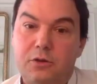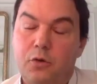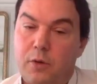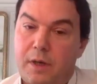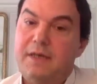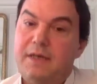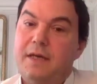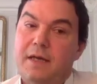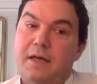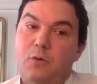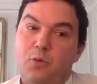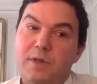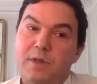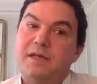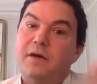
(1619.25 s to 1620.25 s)
You know,
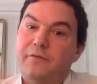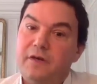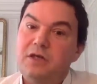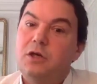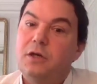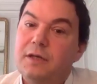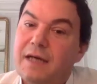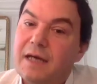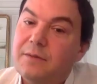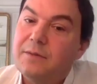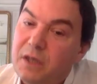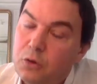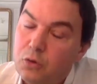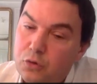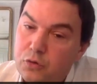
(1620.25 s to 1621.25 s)
reservation can
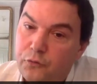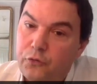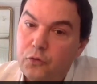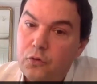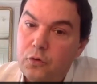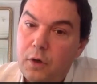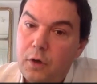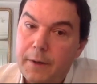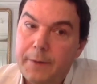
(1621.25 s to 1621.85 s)
be useful